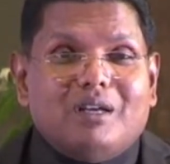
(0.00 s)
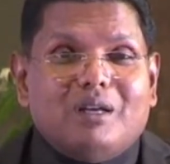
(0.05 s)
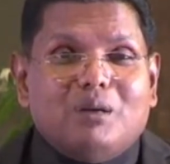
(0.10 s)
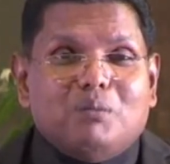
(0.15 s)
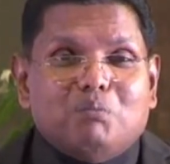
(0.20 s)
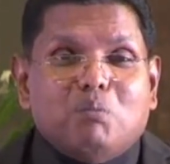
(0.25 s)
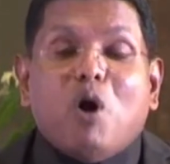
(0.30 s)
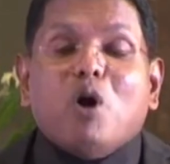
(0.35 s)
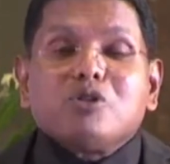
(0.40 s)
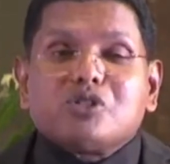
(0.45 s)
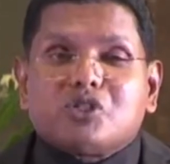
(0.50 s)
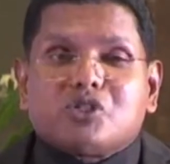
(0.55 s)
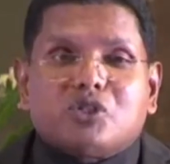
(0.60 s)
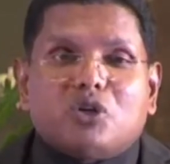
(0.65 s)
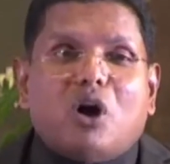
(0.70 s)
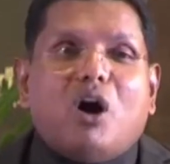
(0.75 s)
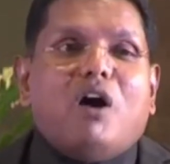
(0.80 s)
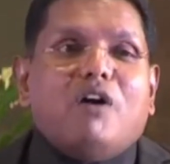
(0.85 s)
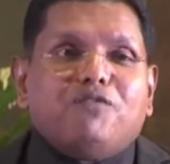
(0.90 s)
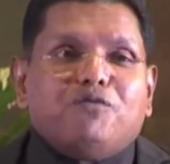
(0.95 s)
Most
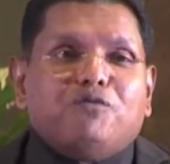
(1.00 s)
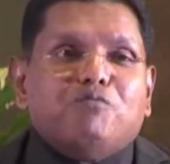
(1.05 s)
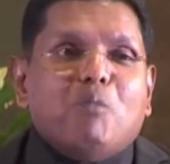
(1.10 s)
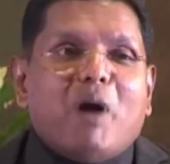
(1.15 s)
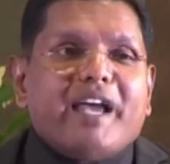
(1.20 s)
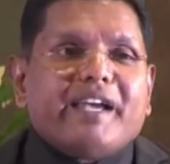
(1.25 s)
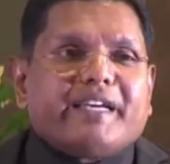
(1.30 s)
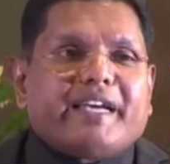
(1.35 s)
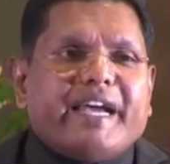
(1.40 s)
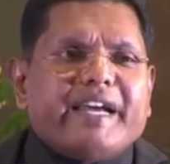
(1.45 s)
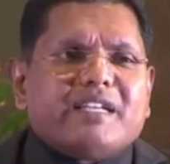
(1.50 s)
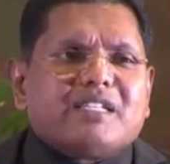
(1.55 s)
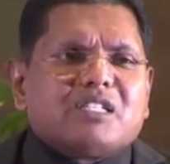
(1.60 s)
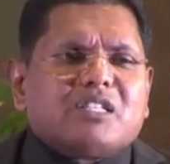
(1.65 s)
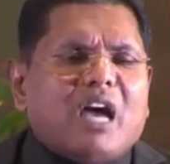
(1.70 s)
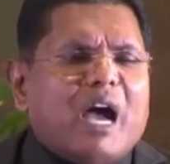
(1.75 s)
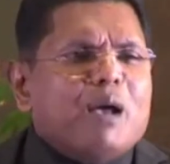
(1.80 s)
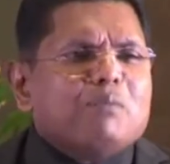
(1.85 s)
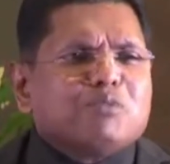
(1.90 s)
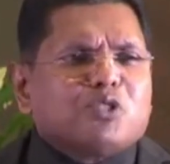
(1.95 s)
of my kids,
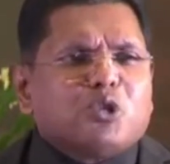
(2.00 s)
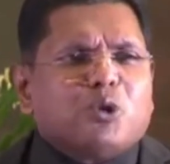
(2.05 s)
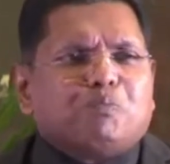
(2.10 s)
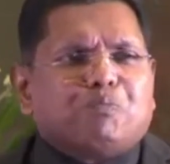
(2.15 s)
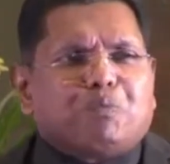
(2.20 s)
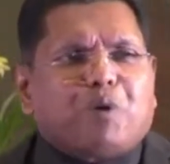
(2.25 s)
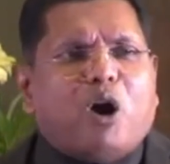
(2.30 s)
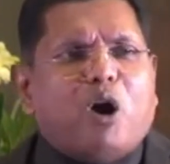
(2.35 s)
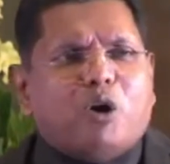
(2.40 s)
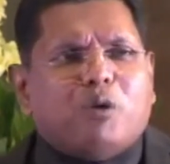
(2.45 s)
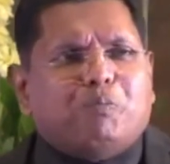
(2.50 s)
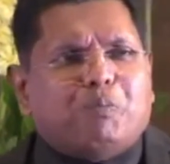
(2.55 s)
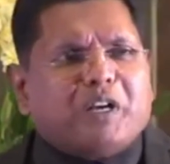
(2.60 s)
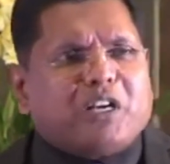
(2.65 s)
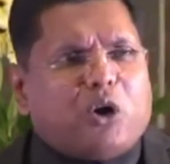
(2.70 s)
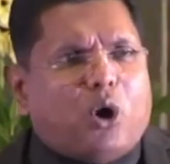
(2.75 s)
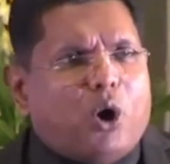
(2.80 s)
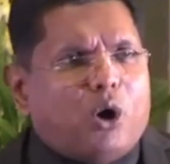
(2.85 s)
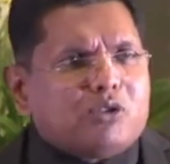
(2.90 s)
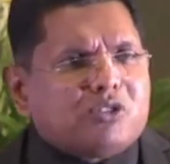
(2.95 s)
I'm so proud
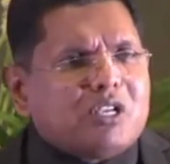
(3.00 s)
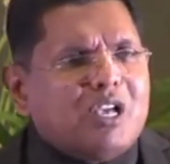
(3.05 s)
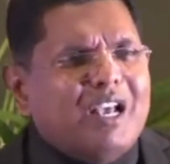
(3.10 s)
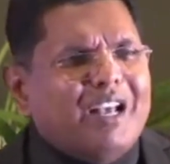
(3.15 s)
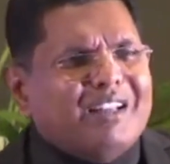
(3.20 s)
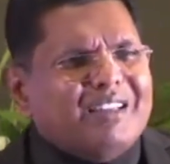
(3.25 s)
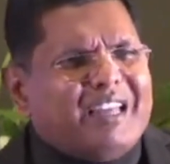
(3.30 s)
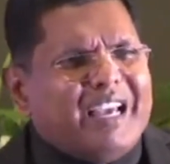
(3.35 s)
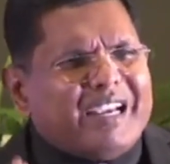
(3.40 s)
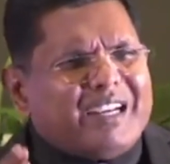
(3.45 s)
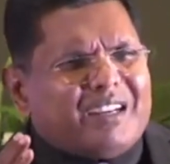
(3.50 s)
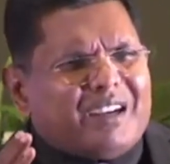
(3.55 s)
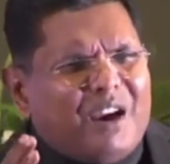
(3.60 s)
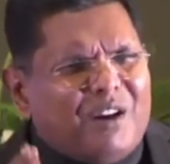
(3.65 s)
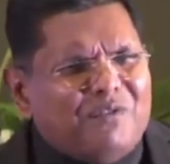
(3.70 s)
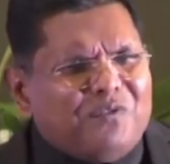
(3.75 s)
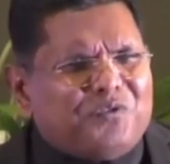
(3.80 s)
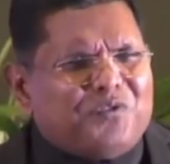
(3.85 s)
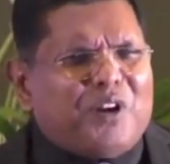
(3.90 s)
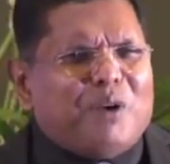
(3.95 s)
because they
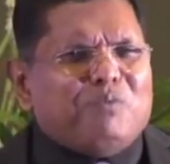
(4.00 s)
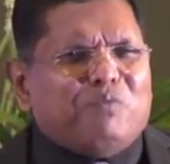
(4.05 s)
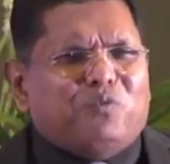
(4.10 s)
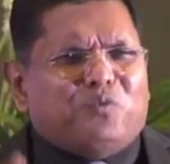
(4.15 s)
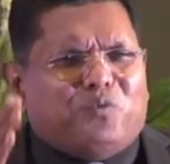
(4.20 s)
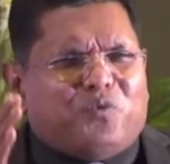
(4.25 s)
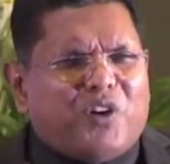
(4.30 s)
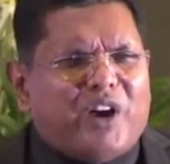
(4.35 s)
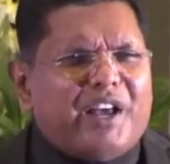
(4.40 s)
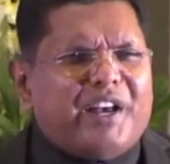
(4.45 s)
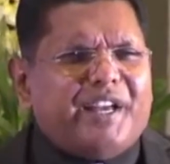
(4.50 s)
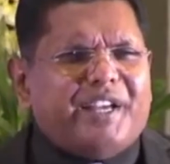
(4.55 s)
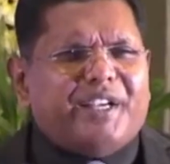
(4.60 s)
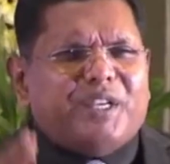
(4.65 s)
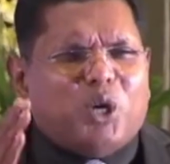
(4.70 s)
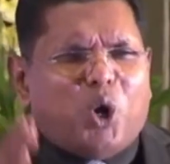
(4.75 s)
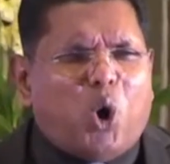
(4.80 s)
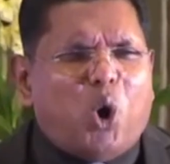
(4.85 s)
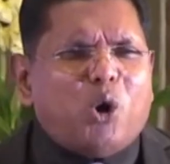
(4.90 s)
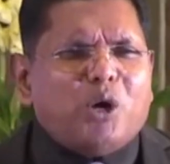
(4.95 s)
come from very
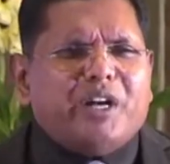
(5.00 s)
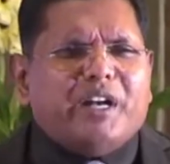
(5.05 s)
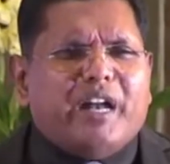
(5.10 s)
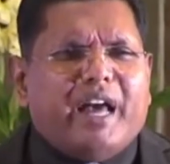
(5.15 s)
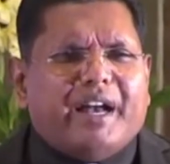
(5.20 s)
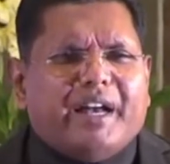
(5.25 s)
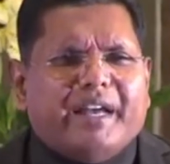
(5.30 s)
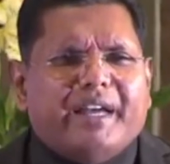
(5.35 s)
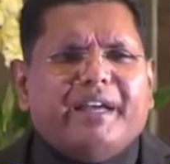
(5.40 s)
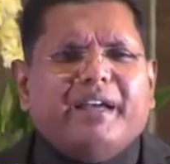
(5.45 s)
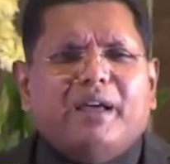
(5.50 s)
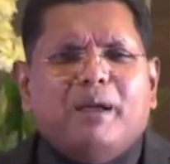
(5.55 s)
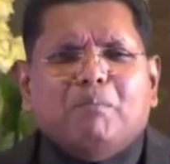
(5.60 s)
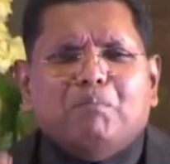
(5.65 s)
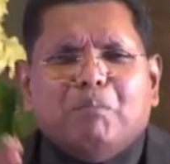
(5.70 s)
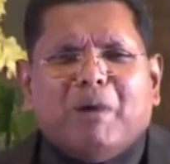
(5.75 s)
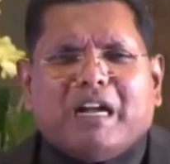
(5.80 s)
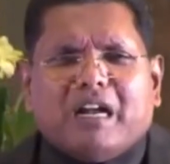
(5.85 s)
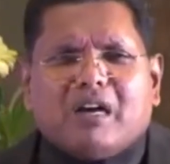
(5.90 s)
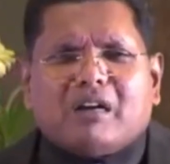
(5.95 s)
ordinary
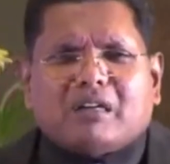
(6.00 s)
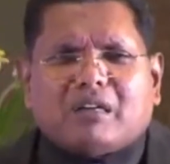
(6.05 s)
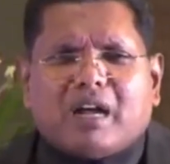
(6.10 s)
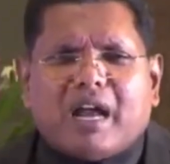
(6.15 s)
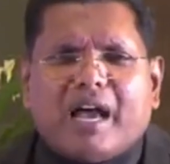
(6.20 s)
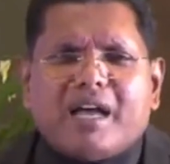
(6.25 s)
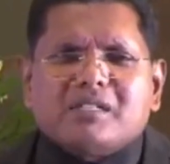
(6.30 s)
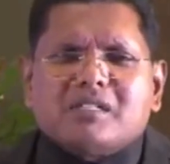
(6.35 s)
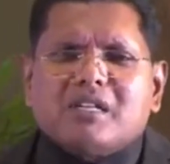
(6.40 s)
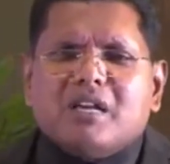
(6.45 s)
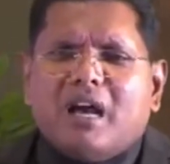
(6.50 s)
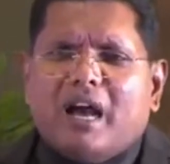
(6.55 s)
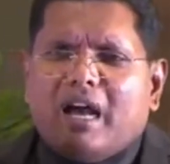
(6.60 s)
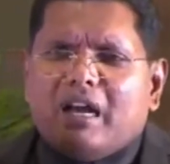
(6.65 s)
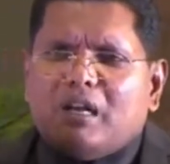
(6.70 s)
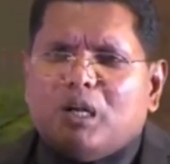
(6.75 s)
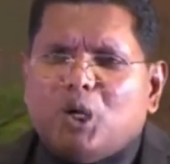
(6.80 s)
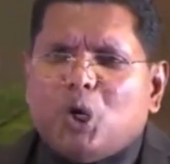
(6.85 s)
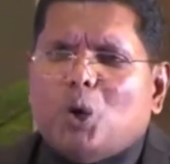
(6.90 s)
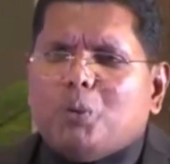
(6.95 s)
middle class
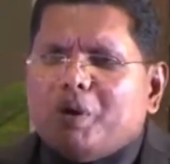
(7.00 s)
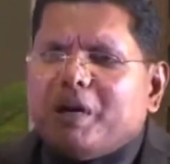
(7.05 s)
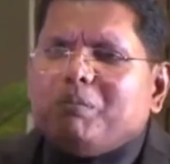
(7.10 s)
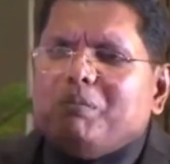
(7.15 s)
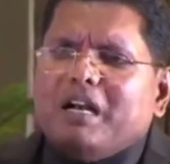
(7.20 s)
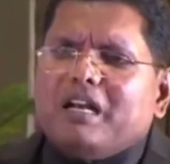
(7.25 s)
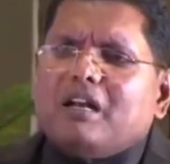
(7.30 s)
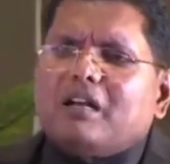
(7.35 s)
and lower middle